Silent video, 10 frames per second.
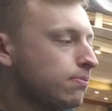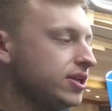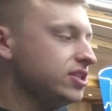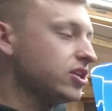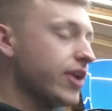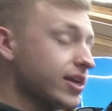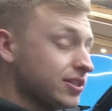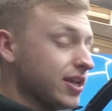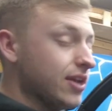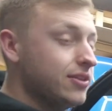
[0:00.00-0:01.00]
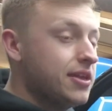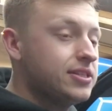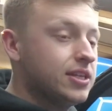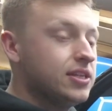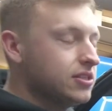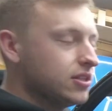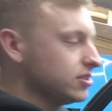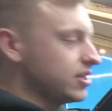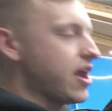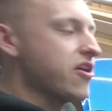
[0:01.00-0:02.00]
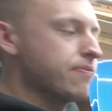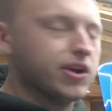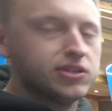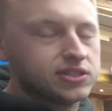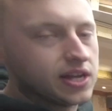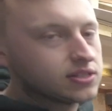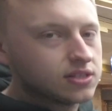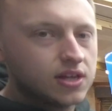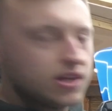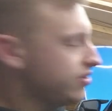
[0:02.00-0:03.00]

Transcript: Please don't hesitate, this isn't a scary process.